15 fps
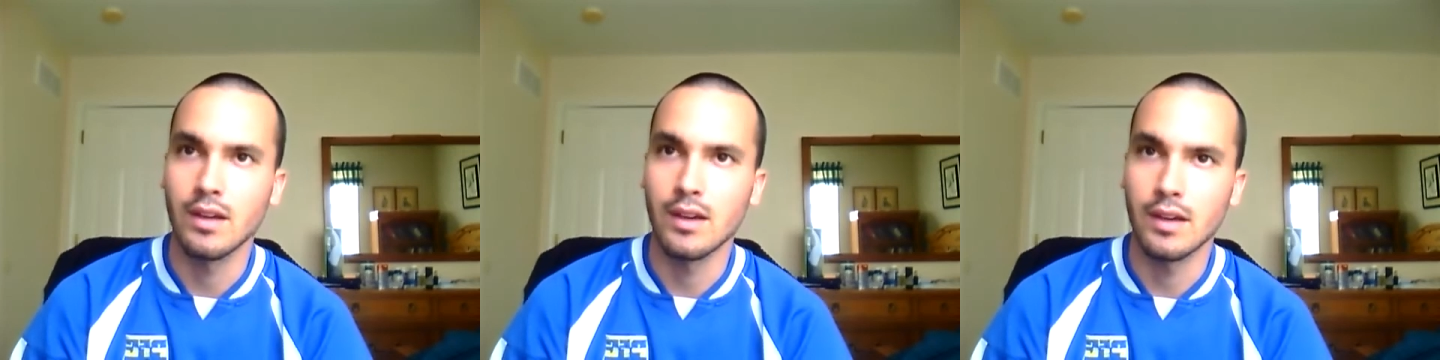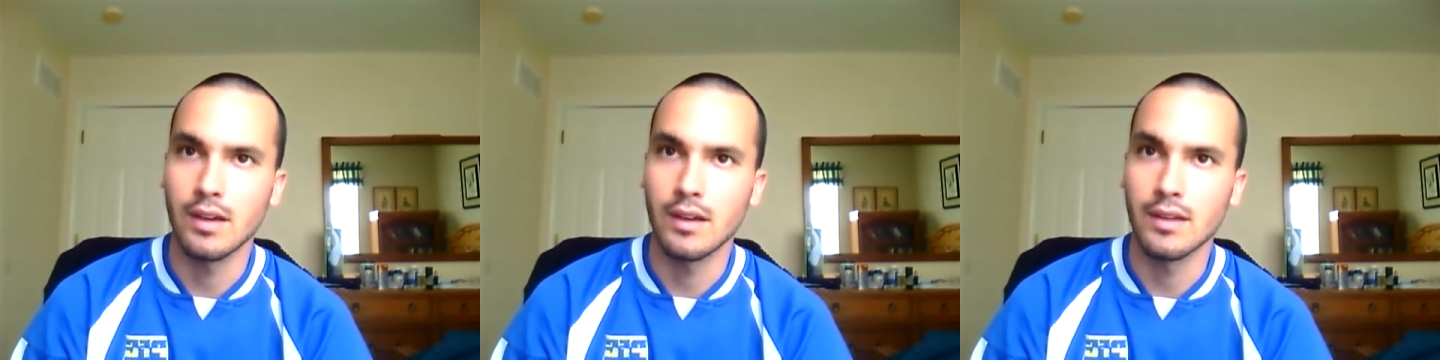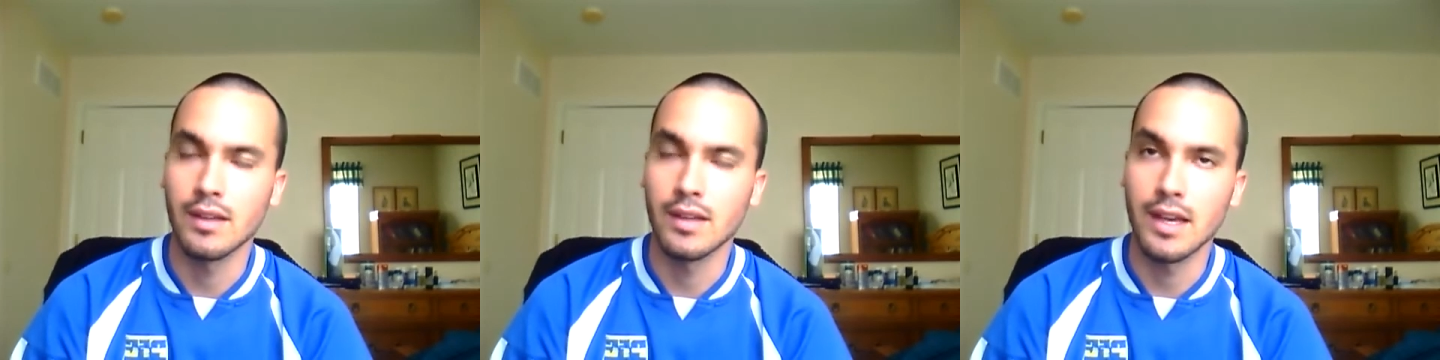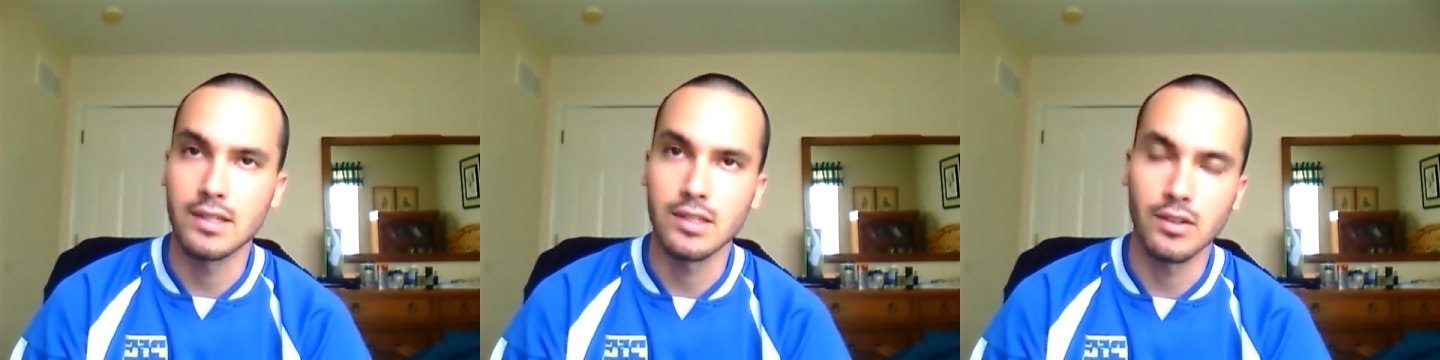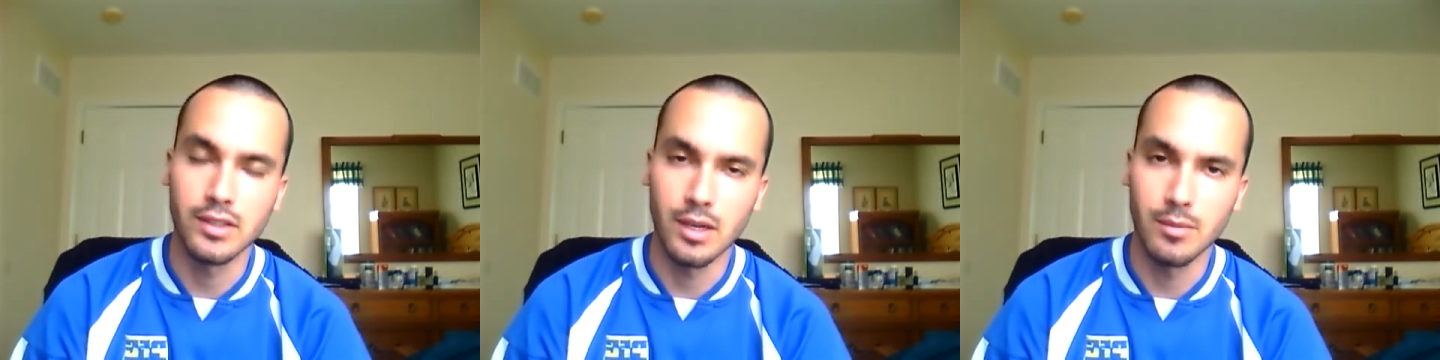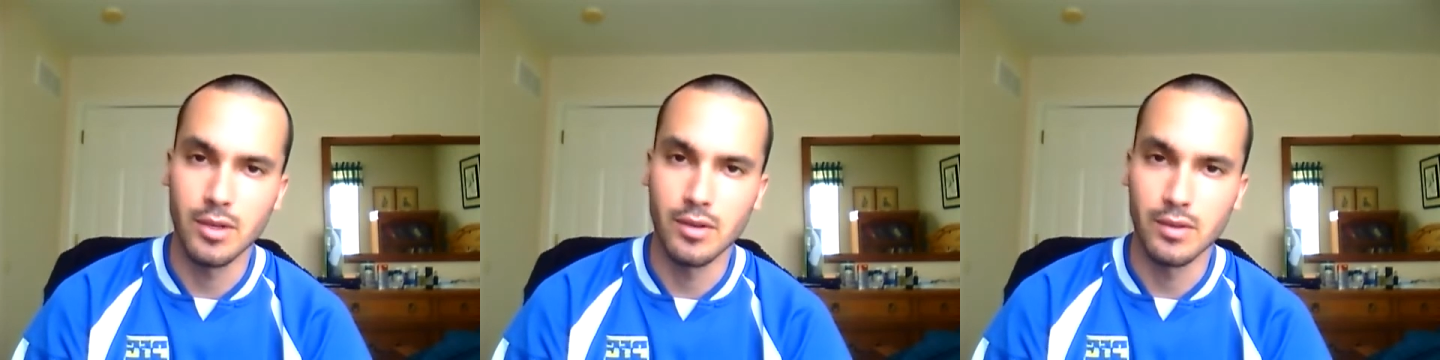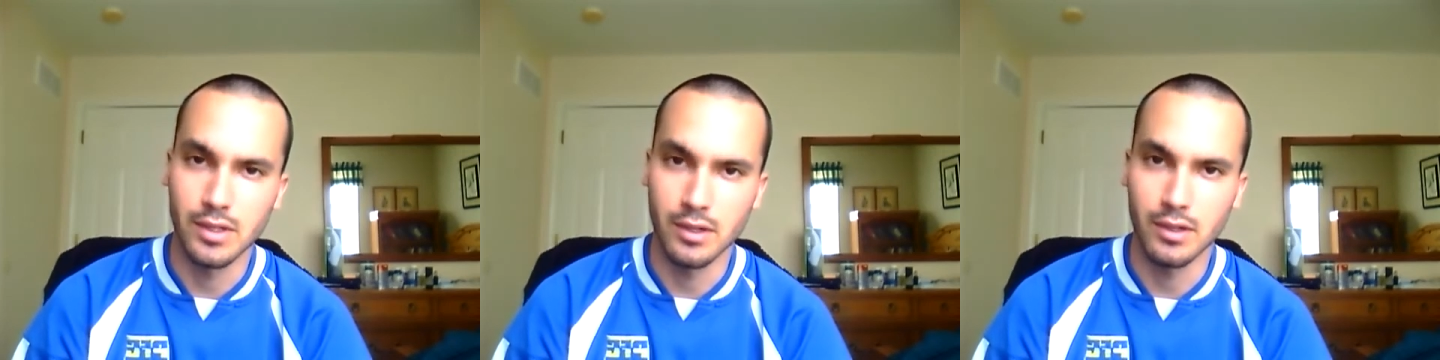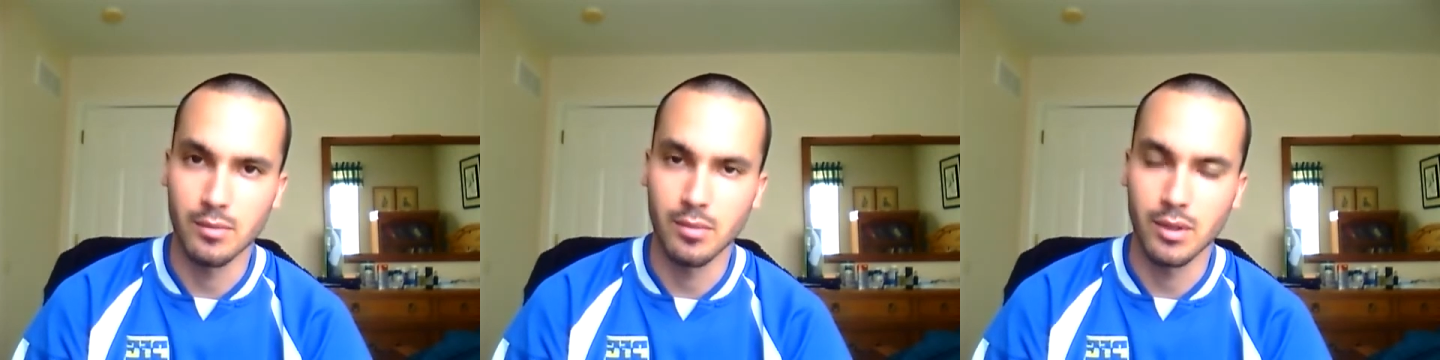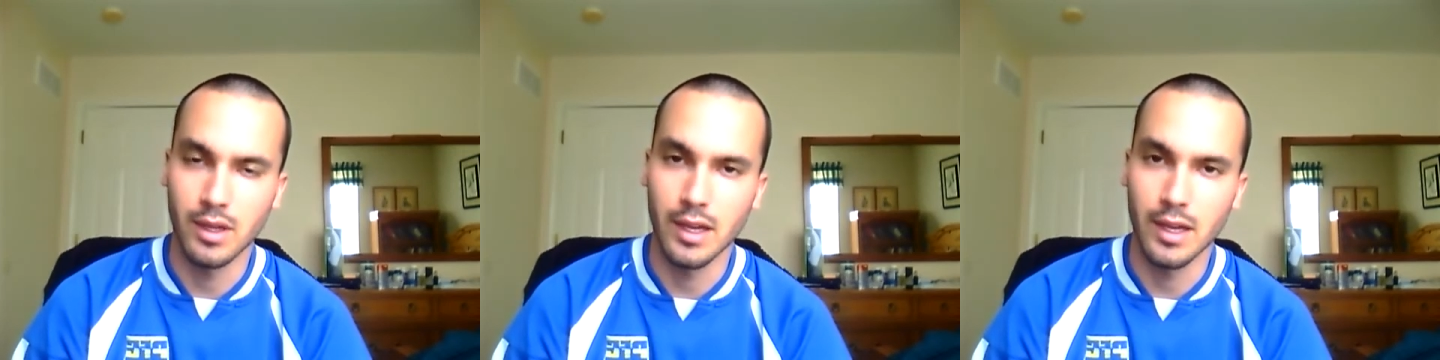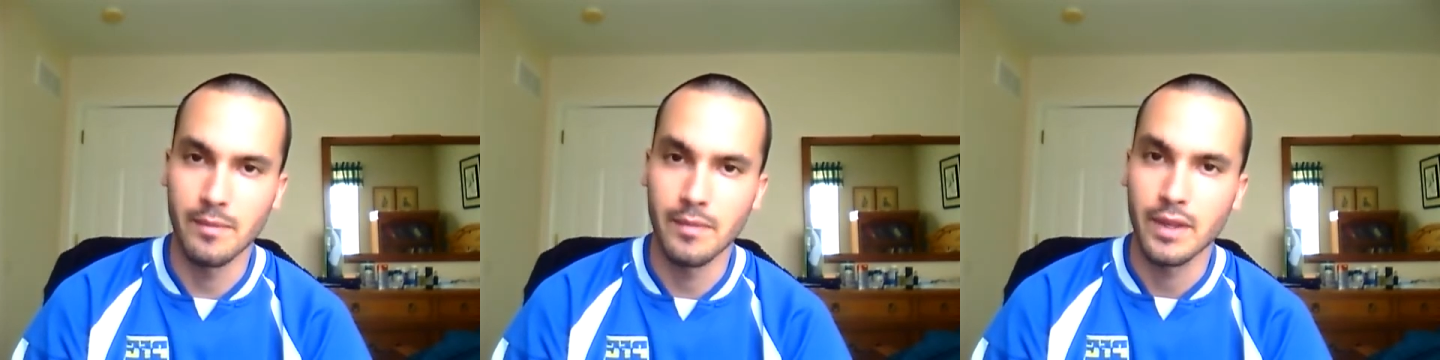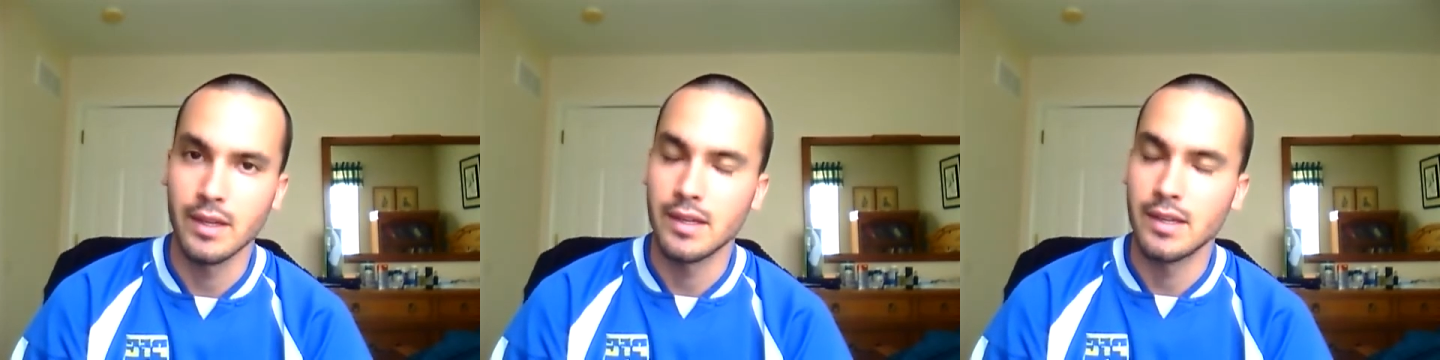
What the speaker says: SLW is a good play.